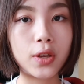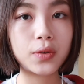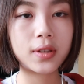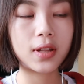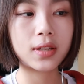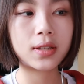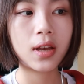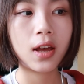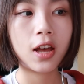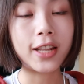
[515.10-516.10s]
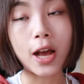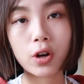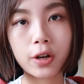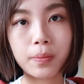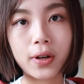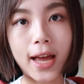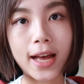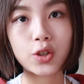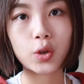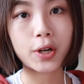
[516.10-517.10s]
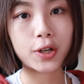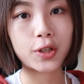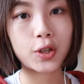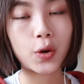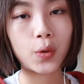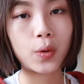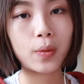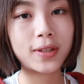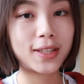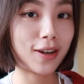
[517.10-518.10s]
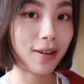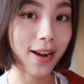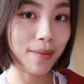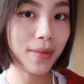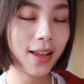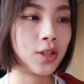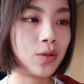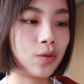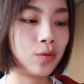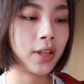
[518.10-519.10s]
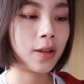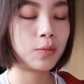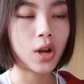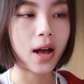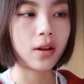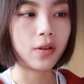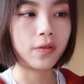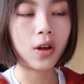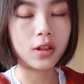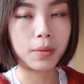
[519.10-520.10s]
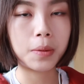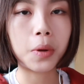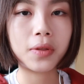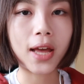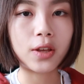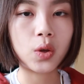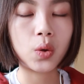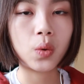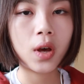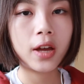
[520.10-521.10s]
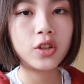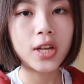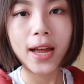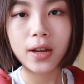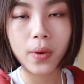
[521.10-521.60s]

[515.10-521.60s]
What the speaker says: use this network book as your personal CRM to keep track of all the people that you chatted